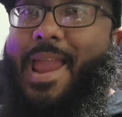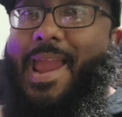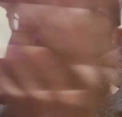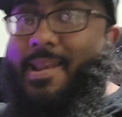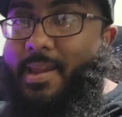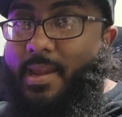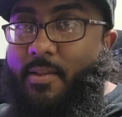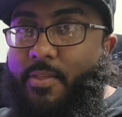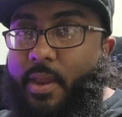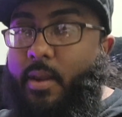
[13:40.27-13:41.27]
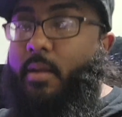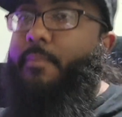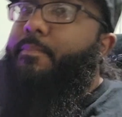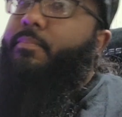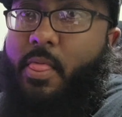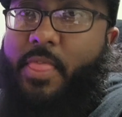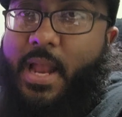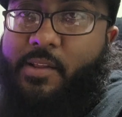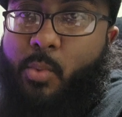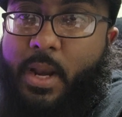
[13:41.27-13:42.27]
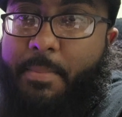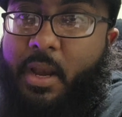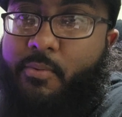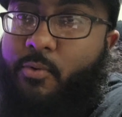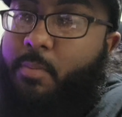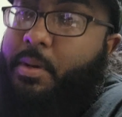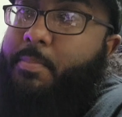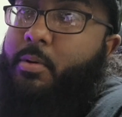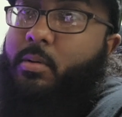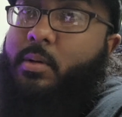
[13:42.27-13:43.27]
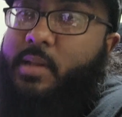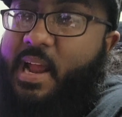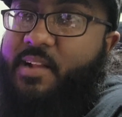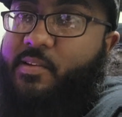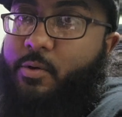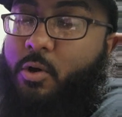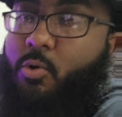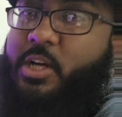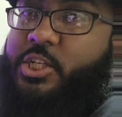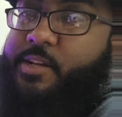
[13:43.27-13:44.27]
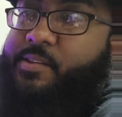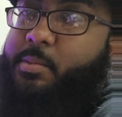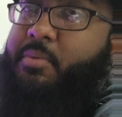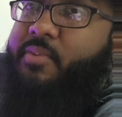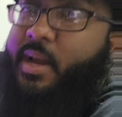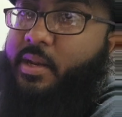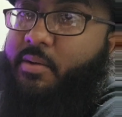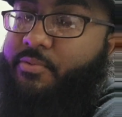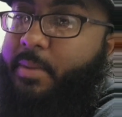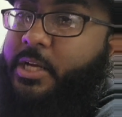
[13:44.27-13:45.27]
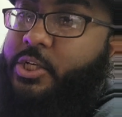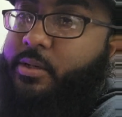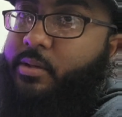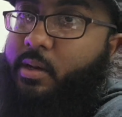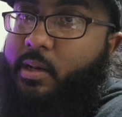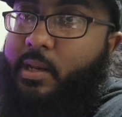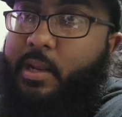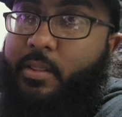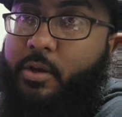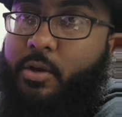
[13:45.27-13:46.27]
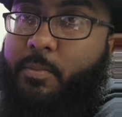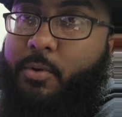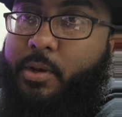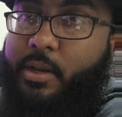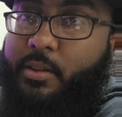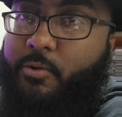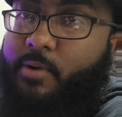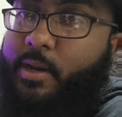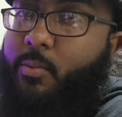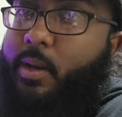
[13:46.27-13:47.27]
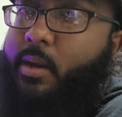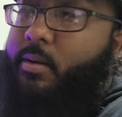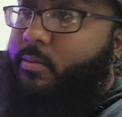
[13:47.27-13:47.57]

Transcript: Anything. That is what I'm here for, people. To answer your questions, to provide information, to lead the community in the right way.